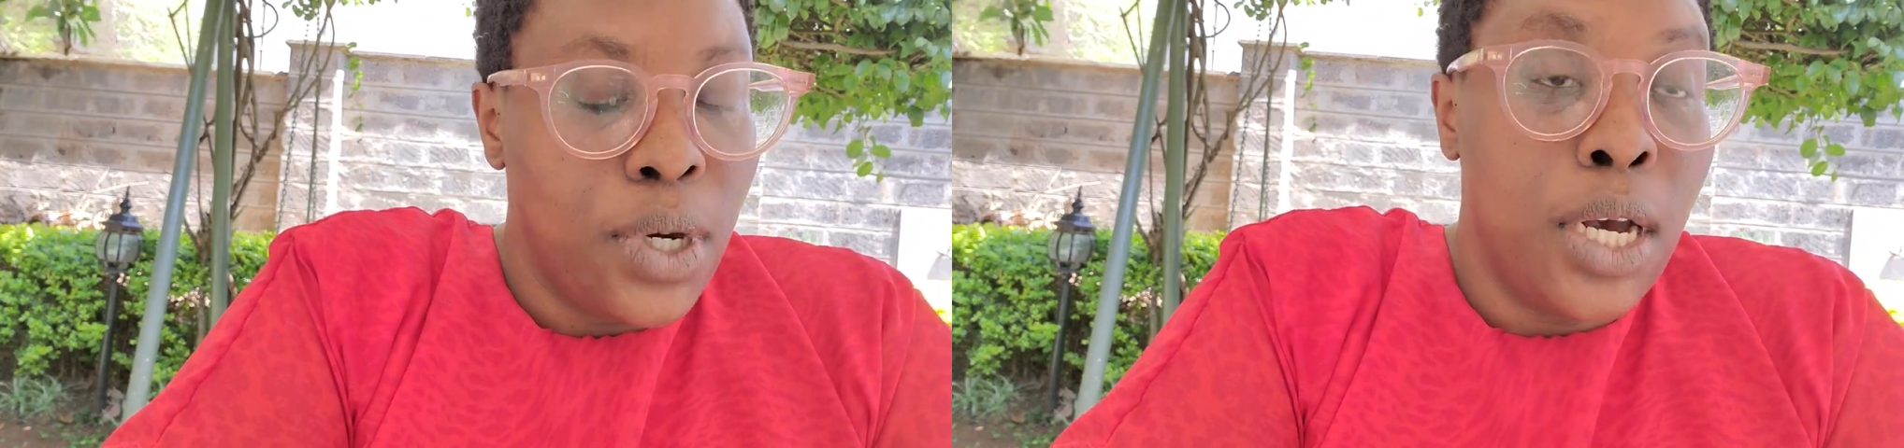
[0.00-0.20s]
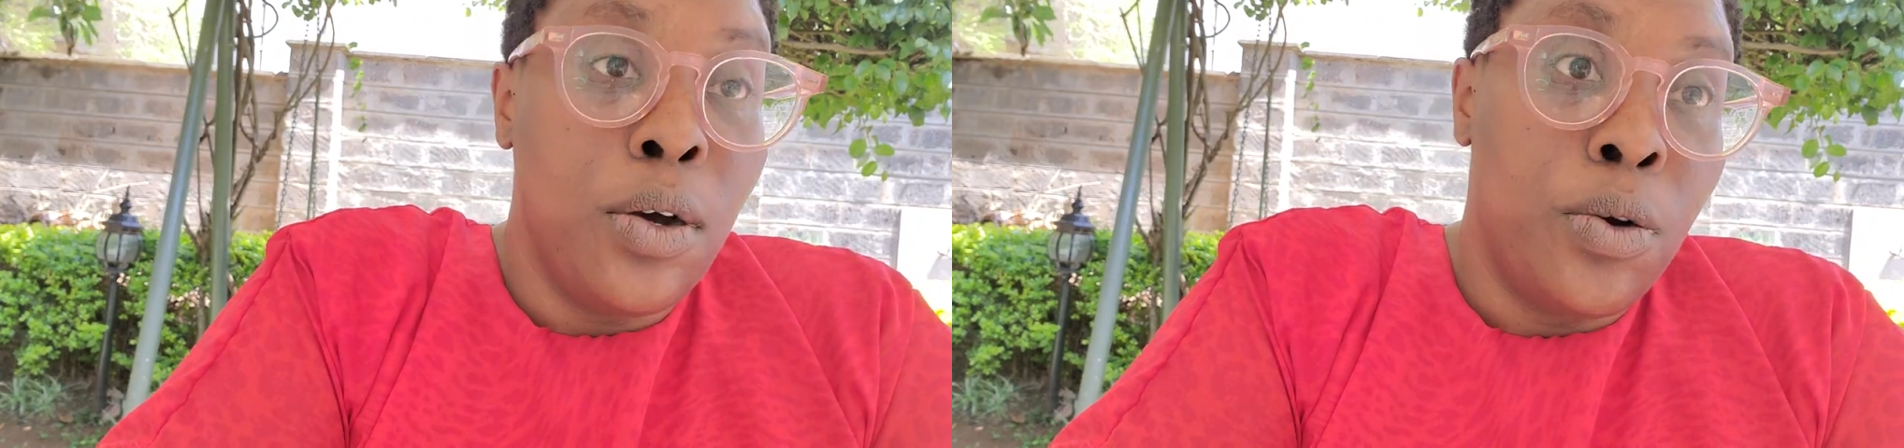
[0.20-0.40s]

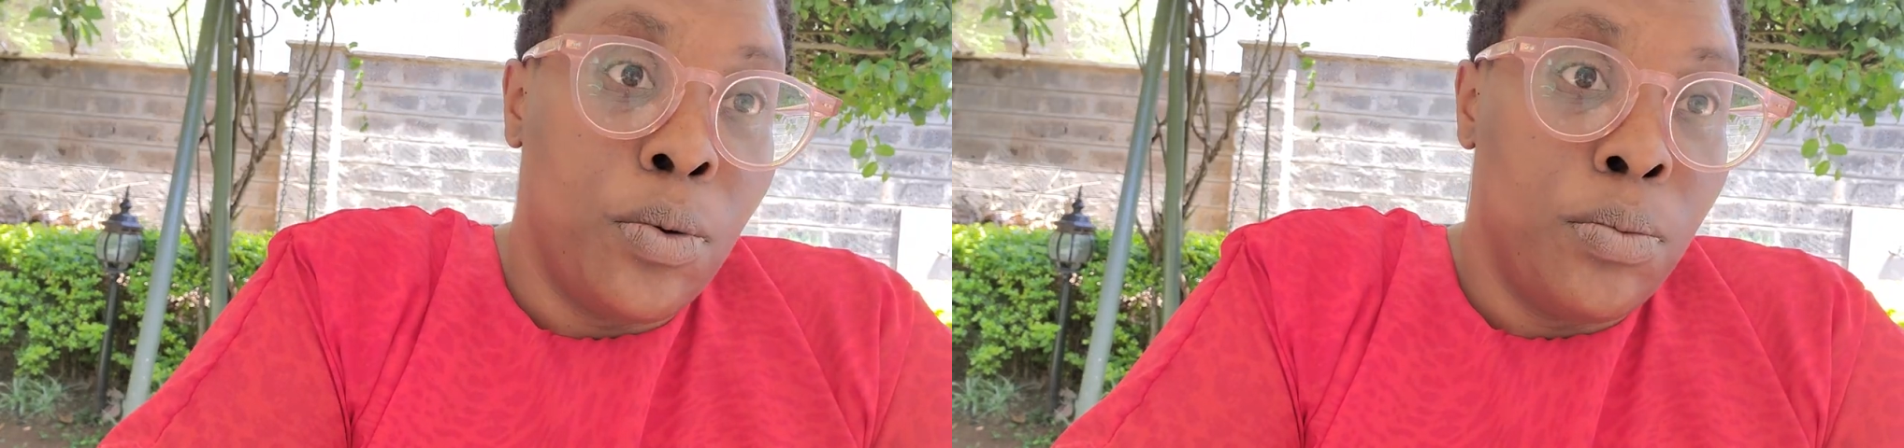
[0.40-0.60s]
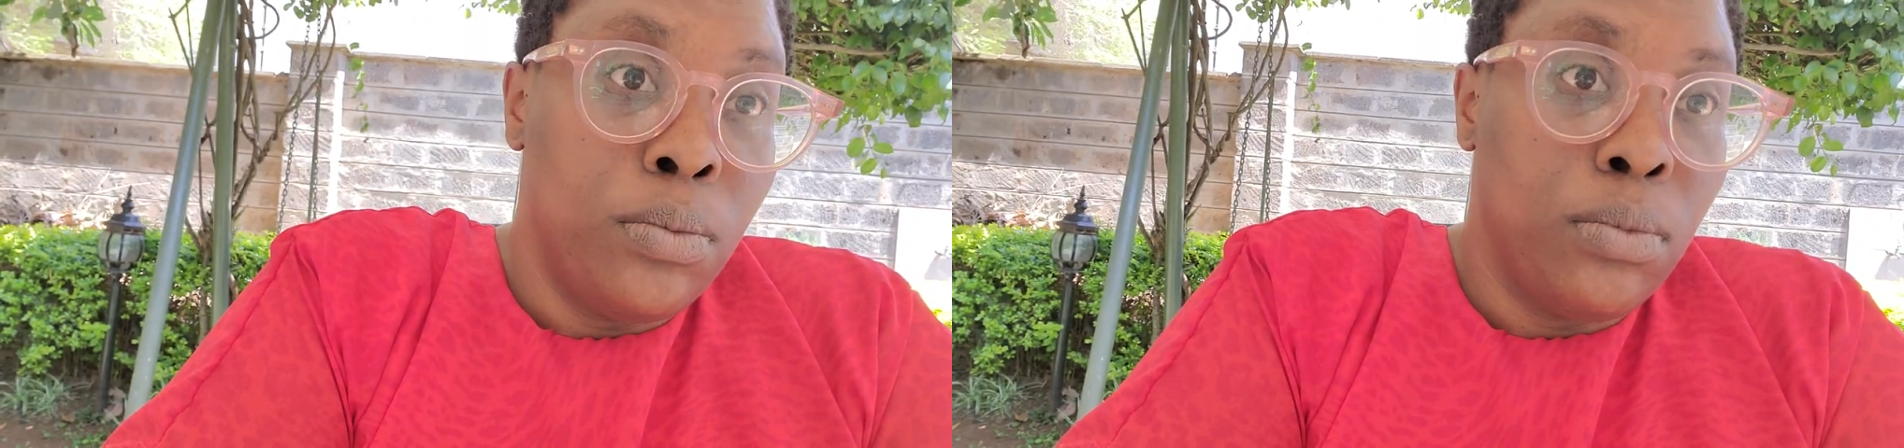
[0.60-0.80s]
I got
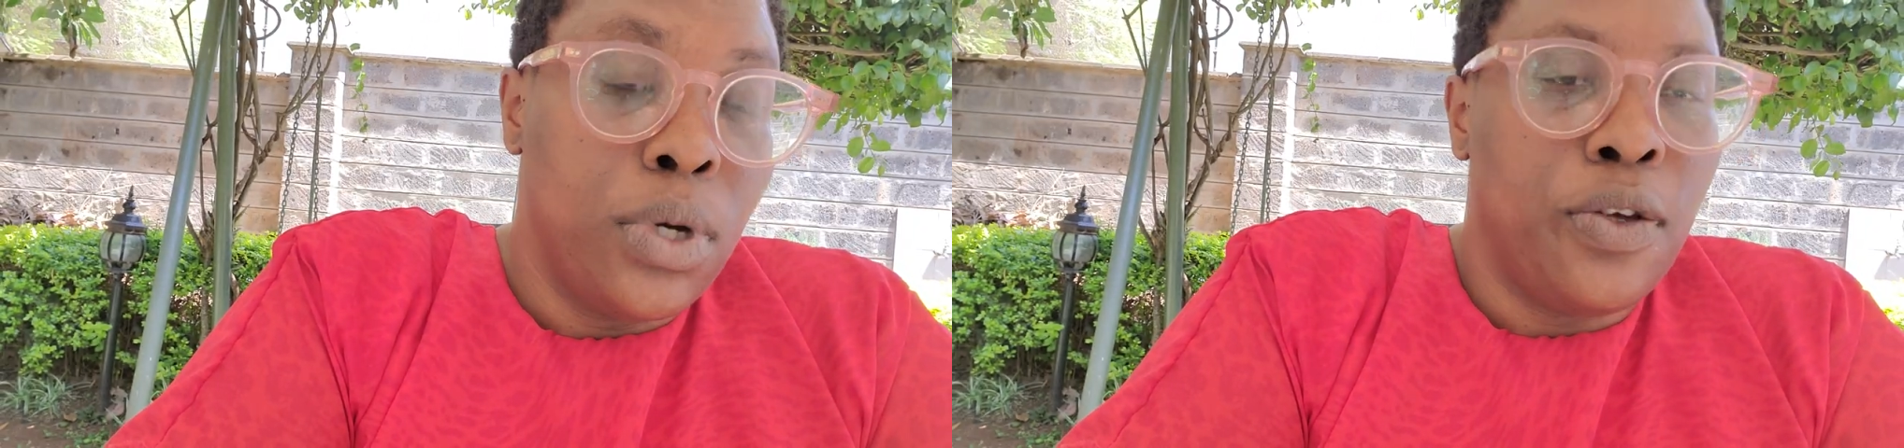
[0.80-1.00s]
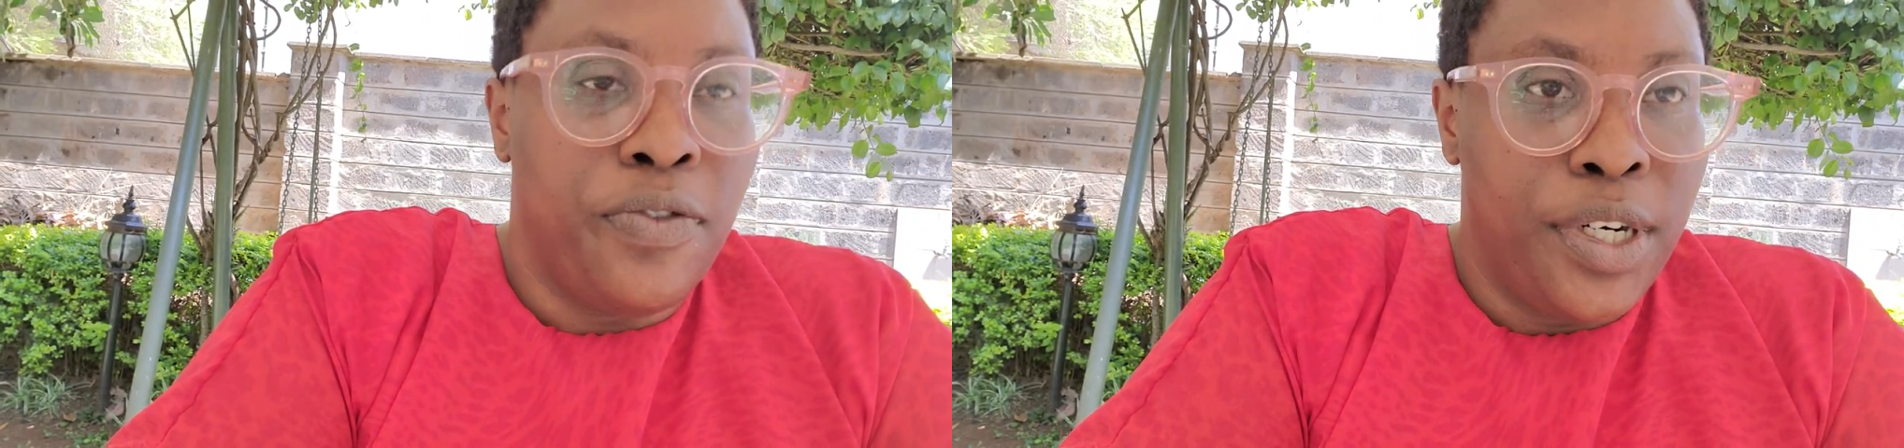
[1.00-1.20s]
home,
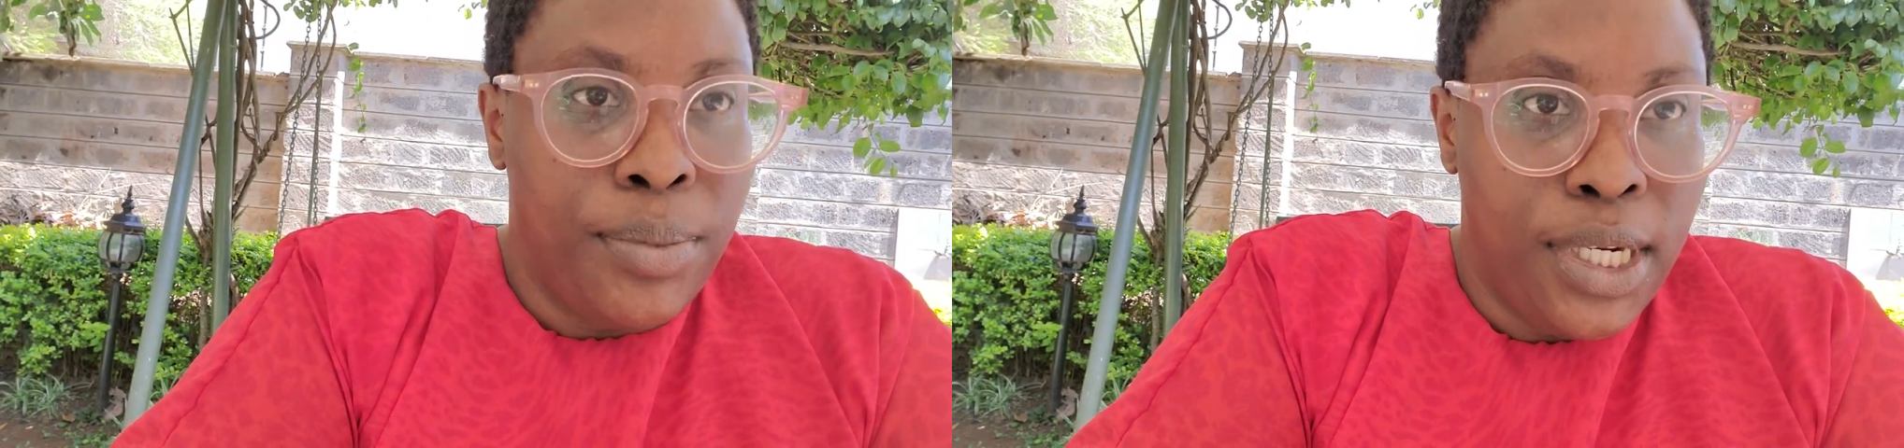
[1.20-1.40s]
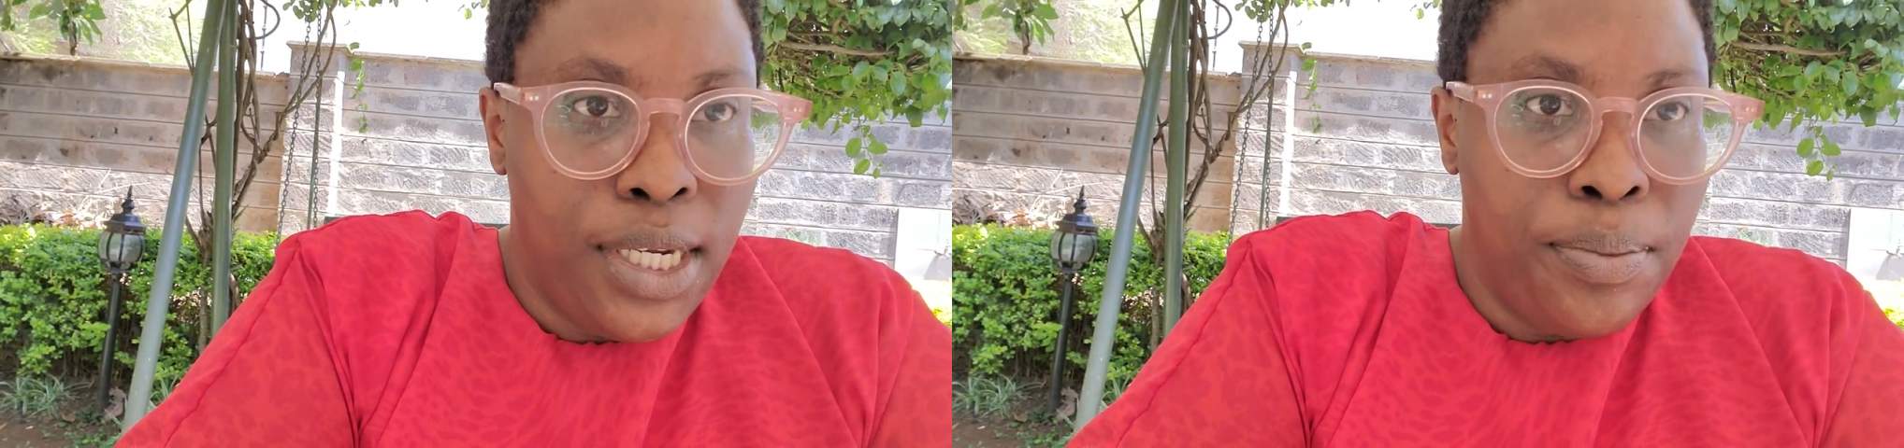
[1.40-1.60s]
I was very
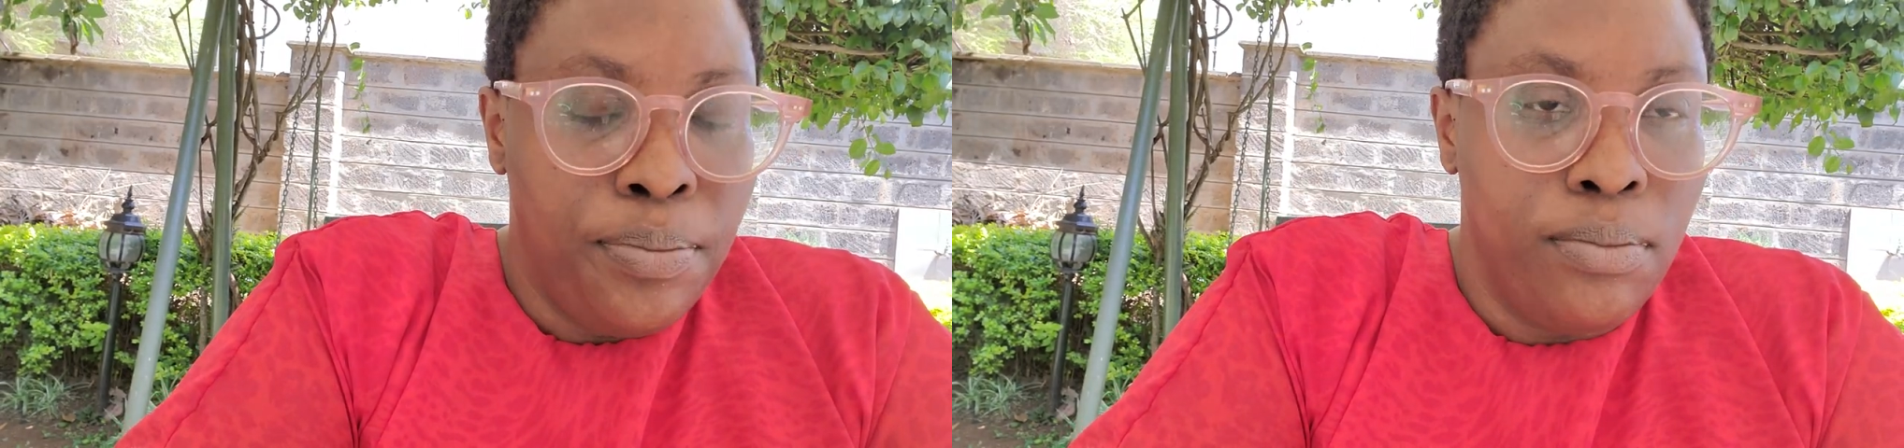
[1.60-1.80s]
muddy.